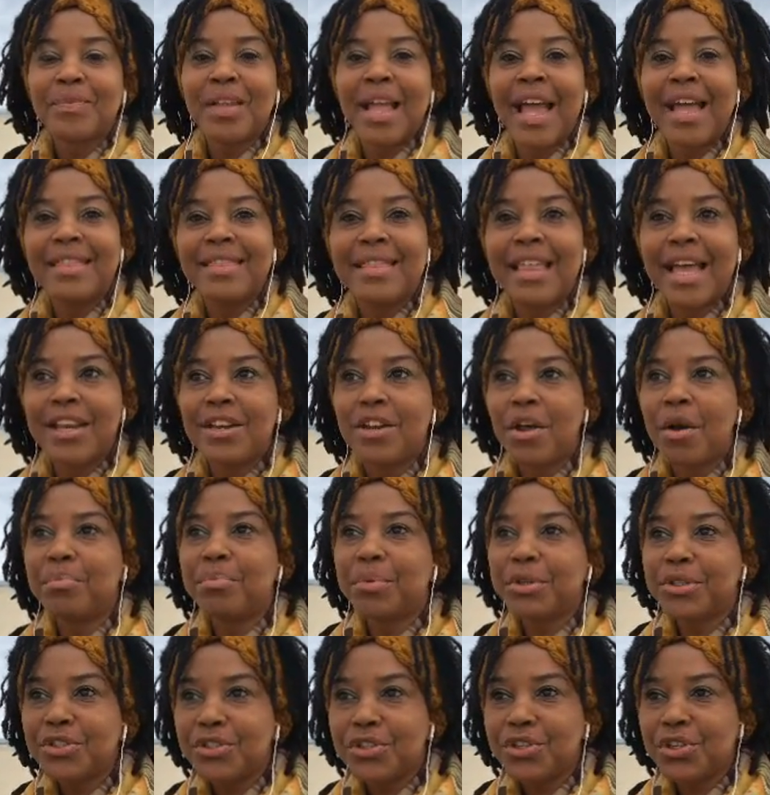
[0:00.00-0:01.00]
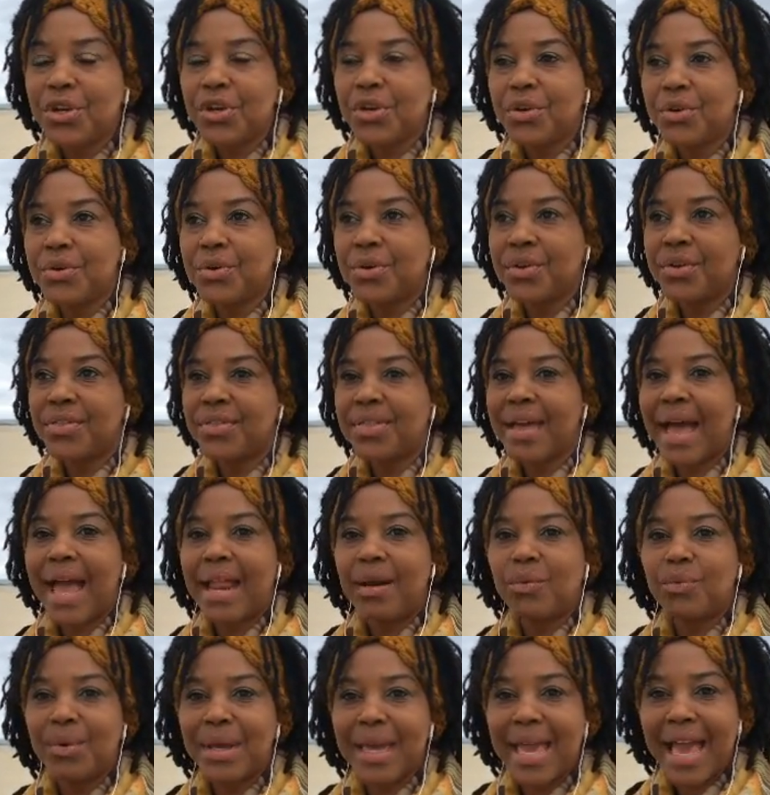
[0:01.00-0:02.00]
And then number two,
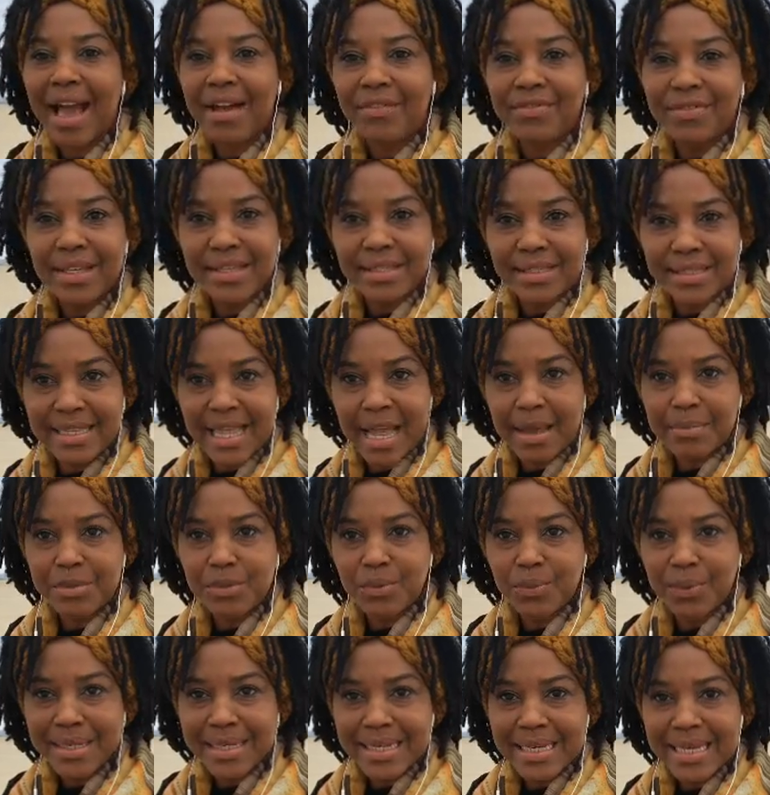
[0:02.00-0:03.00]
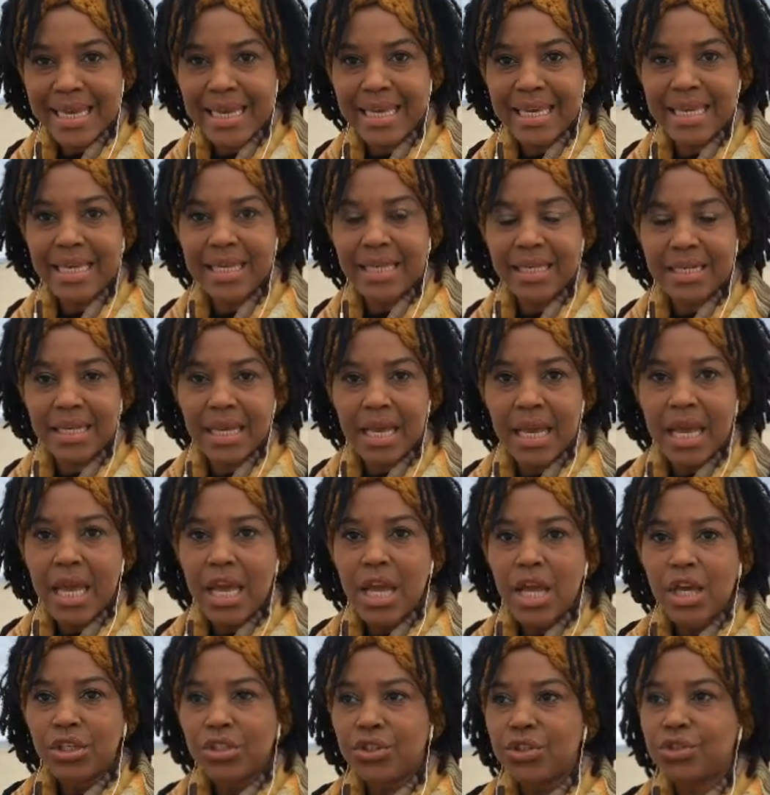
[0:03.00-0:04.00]
that we have the steps we need
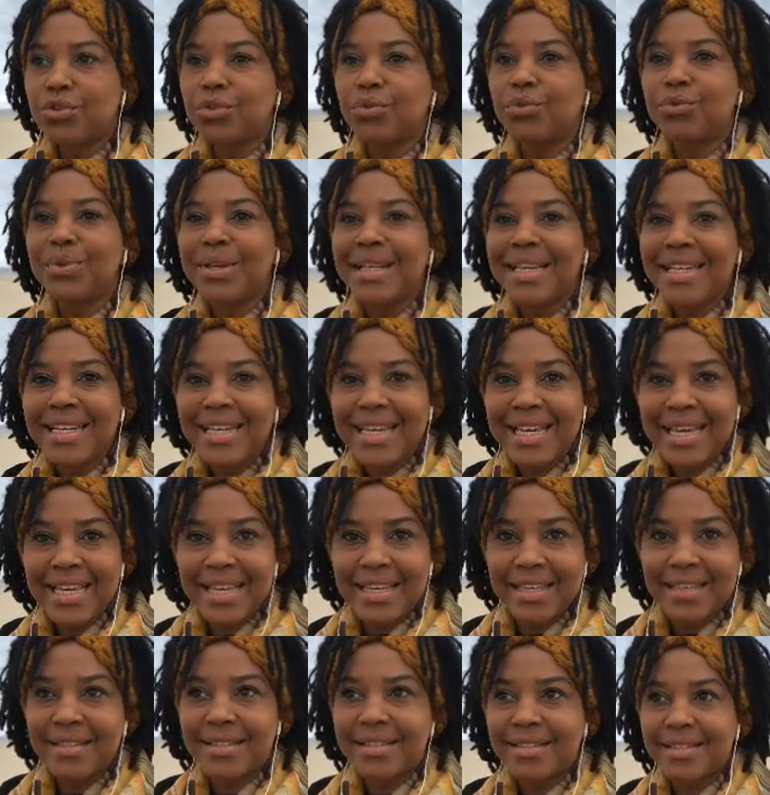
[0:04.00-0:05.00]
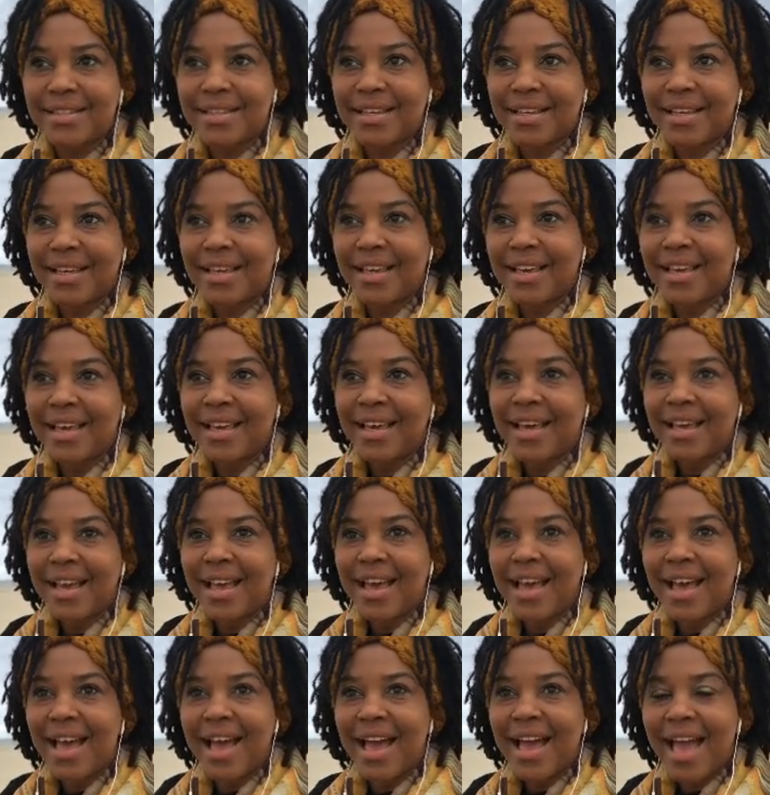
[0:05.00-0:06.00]
to release
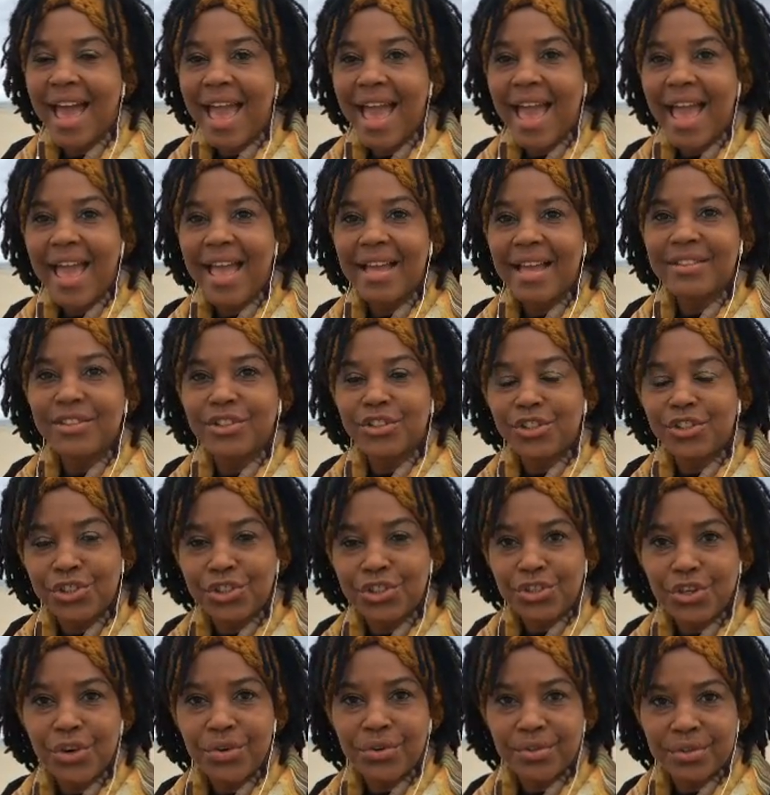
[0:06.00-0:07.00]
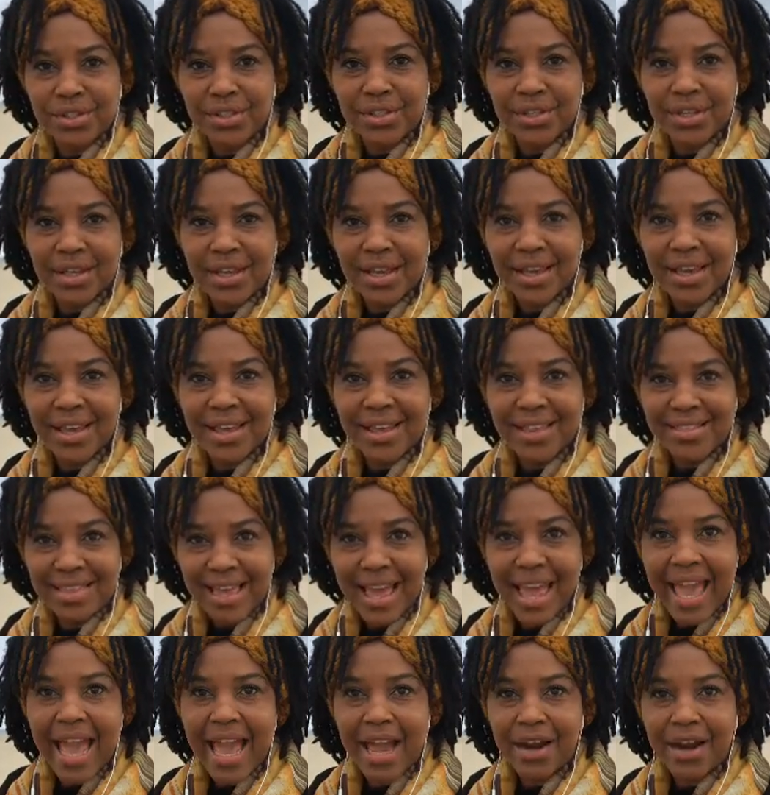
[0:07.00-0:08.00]
and shoot
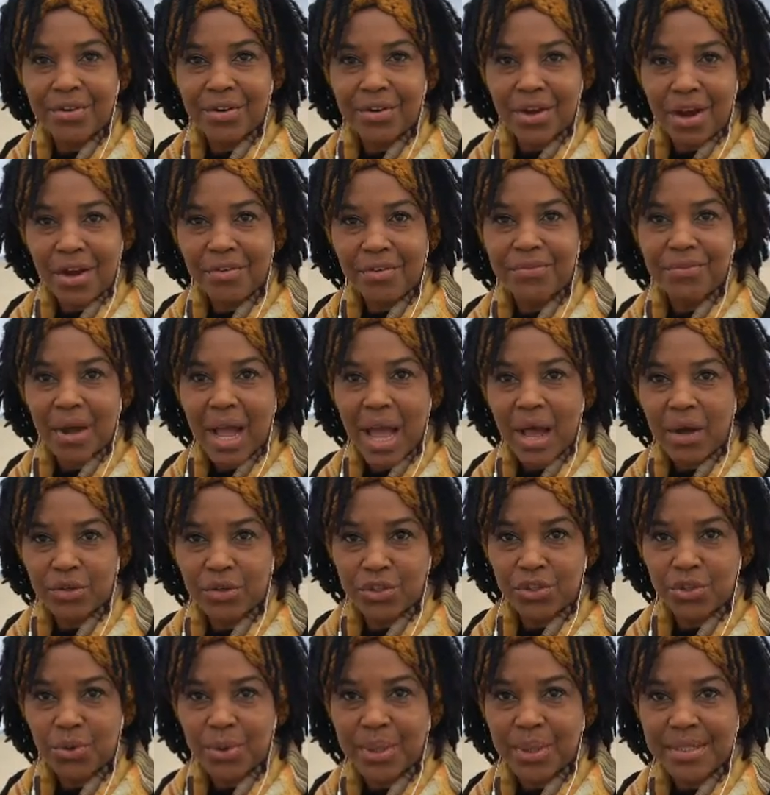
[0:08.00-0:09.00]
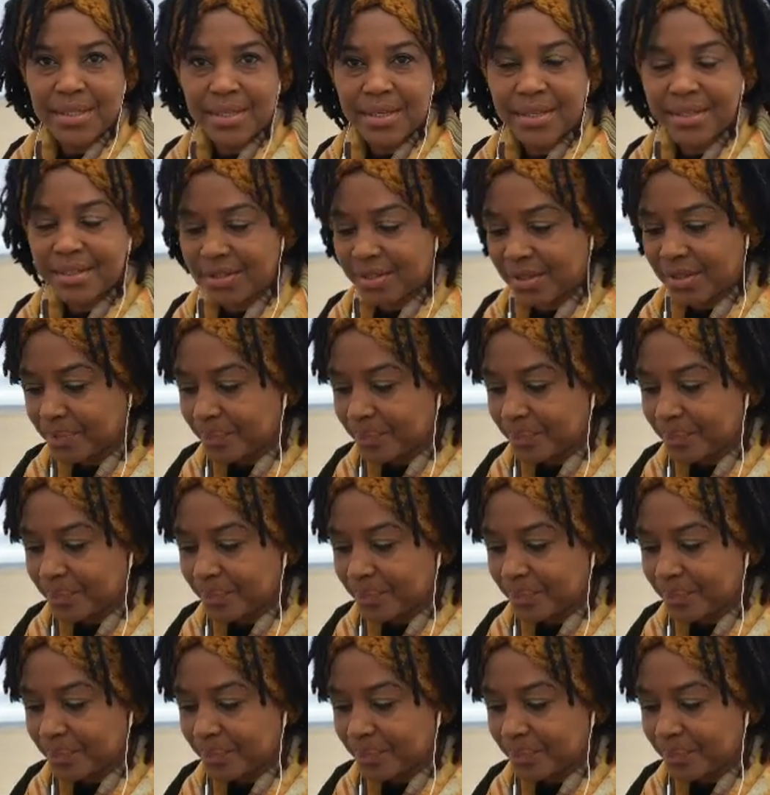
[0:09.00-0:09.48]
the arrow of our choices.